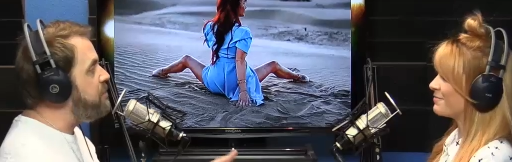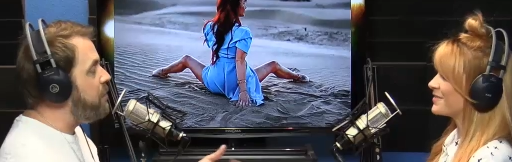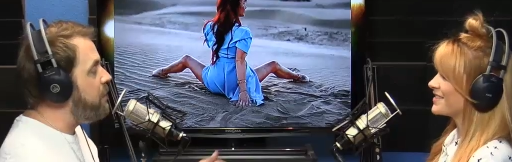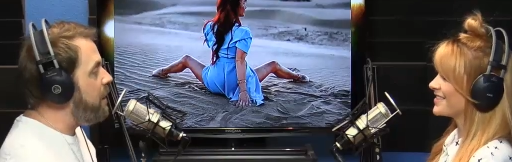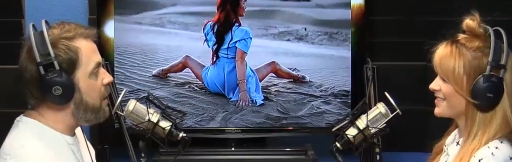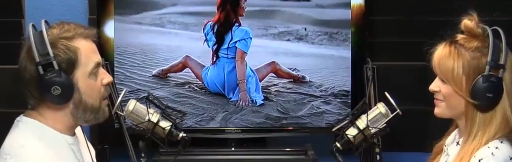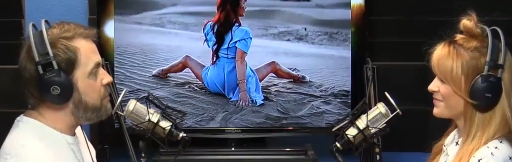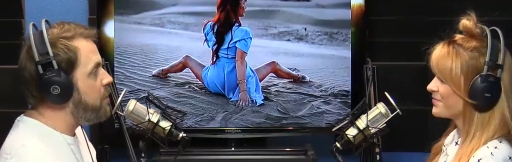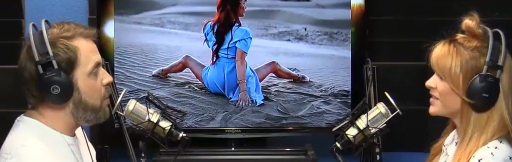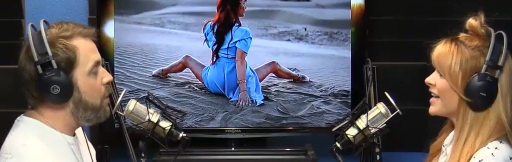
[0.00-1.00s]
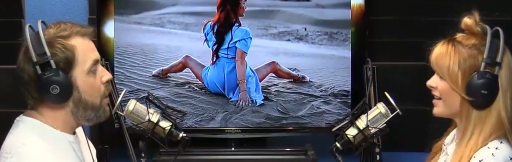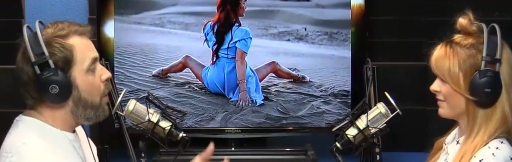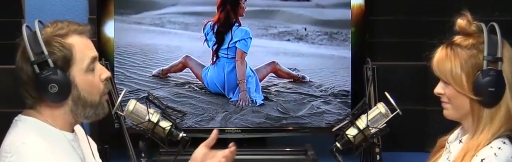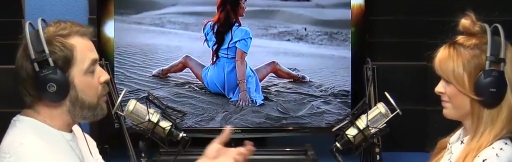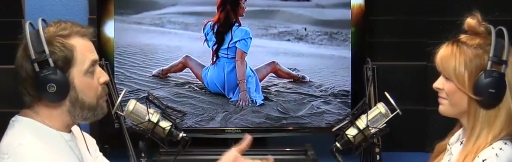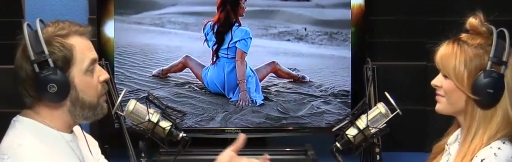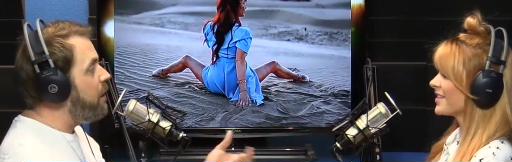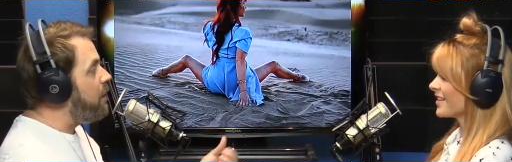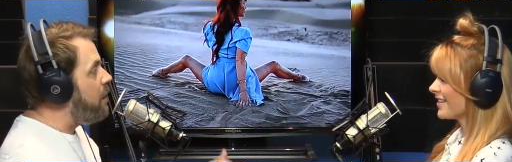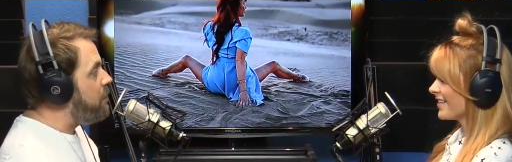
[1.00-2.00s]
Speaker 1: still here so yeah. when you're putting
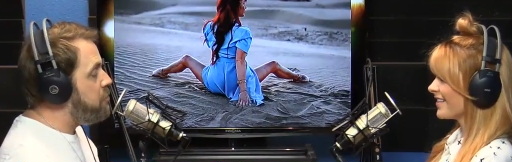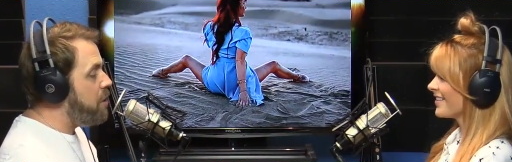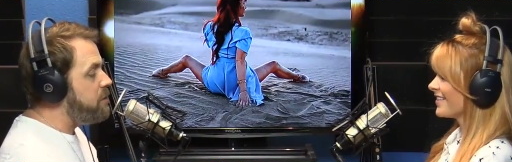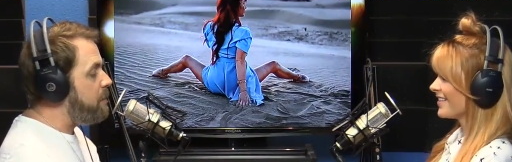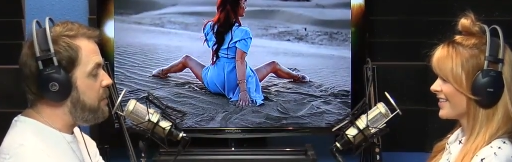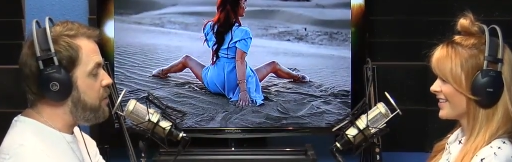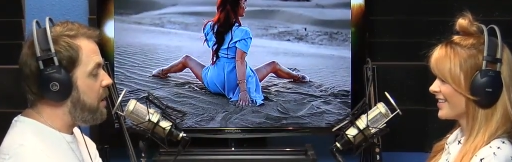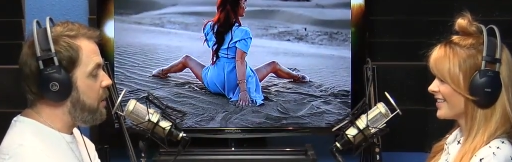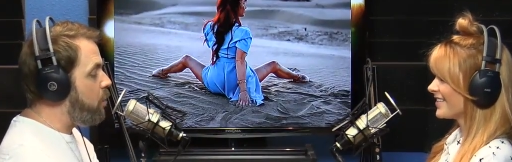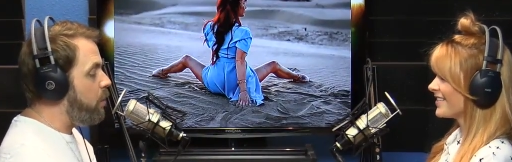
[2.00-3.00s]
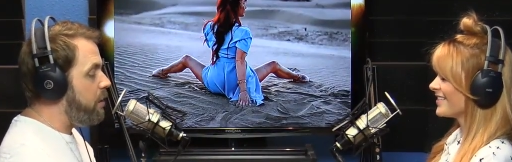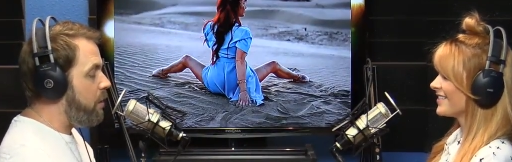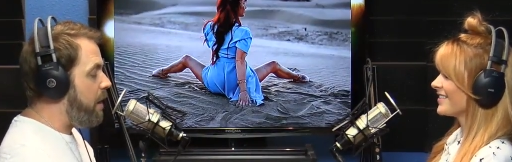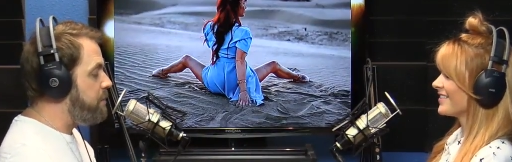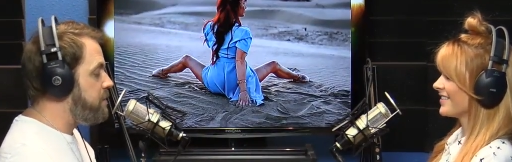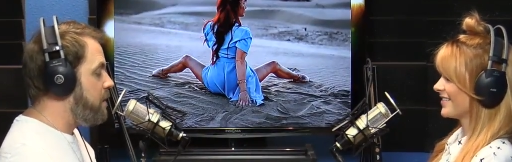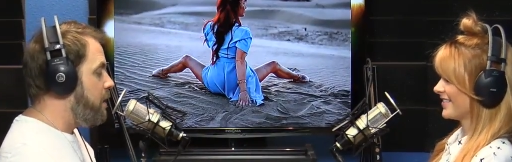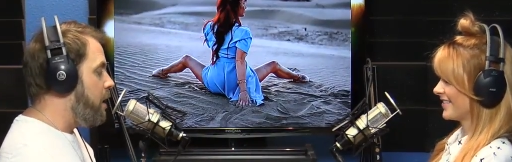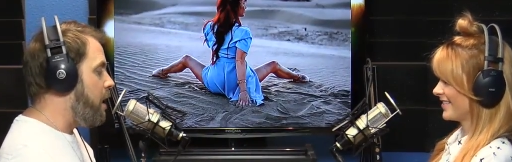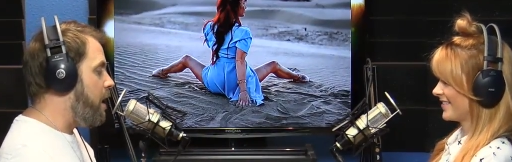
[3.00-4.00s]
on a lot of the shows i mean jenny choreographs
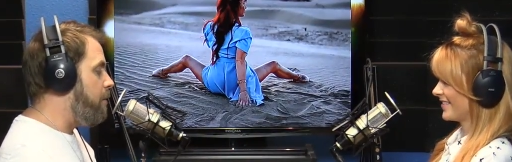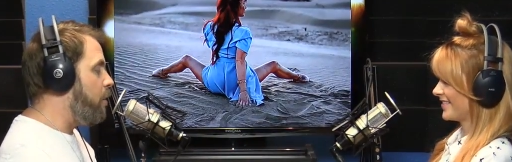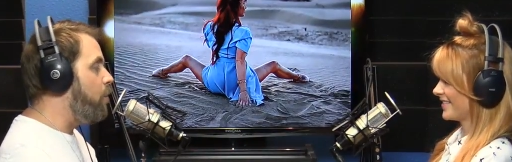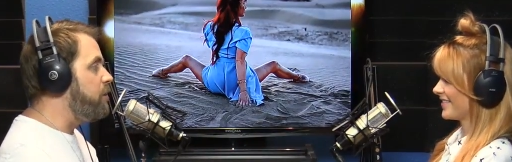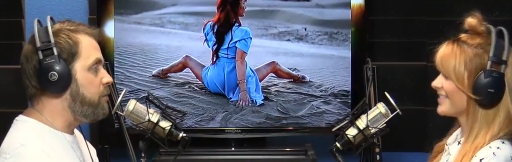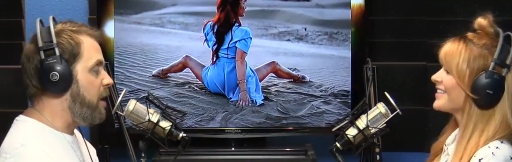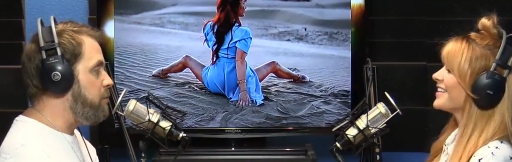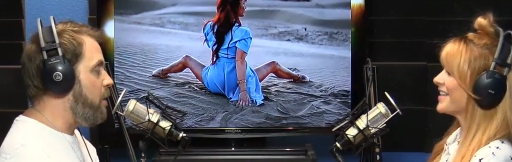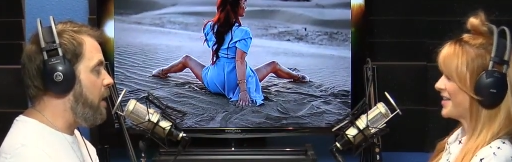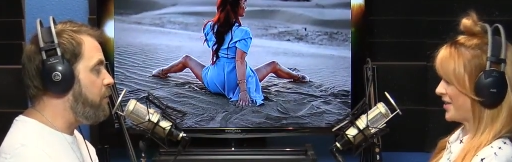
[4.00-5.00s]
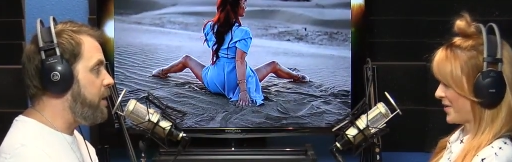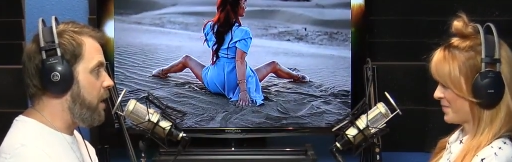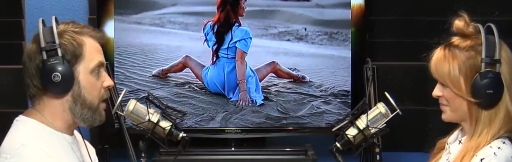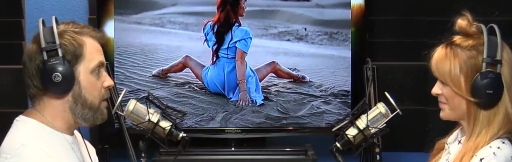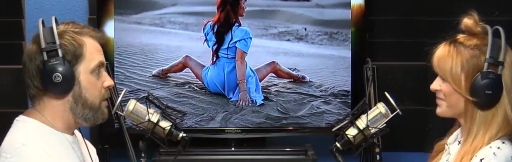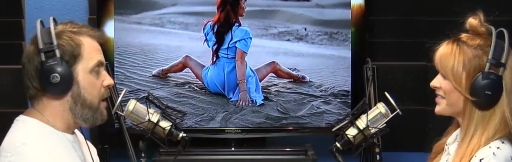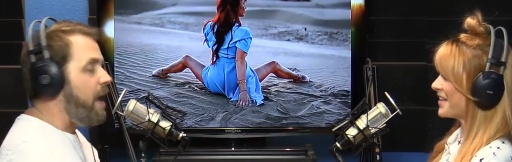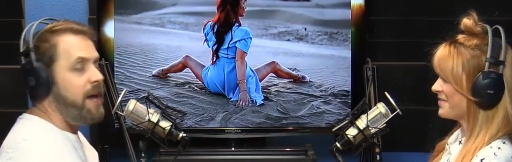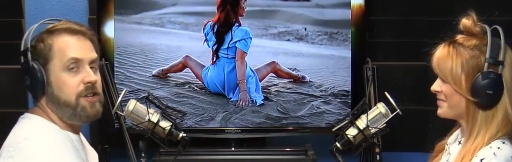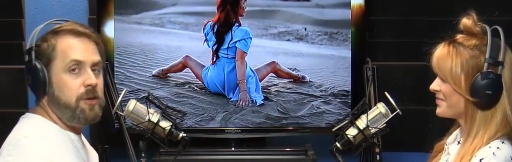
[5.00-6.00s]
um, golden rainbow every year and you